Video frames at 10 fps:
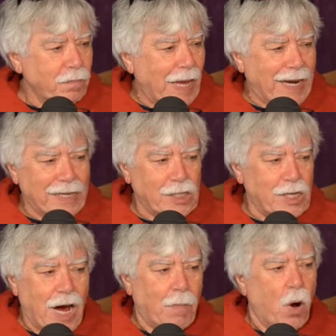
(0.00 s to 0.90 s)
and it's
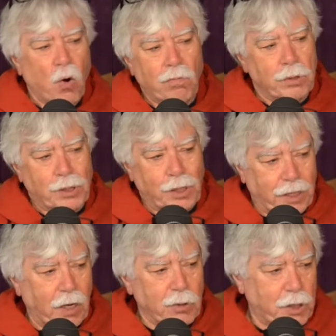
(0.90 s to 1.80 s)
not Mahomes to
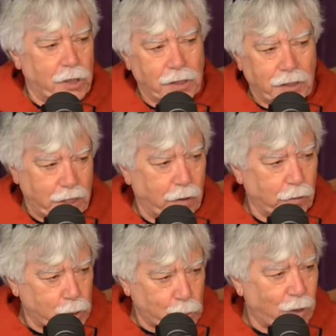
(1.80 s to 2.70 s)
Kelsey and
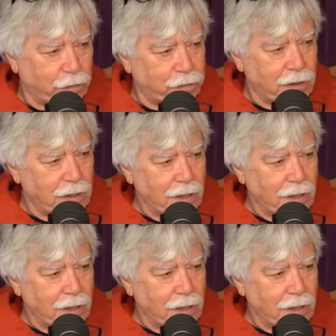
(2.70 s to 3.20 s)
Taylor Swift.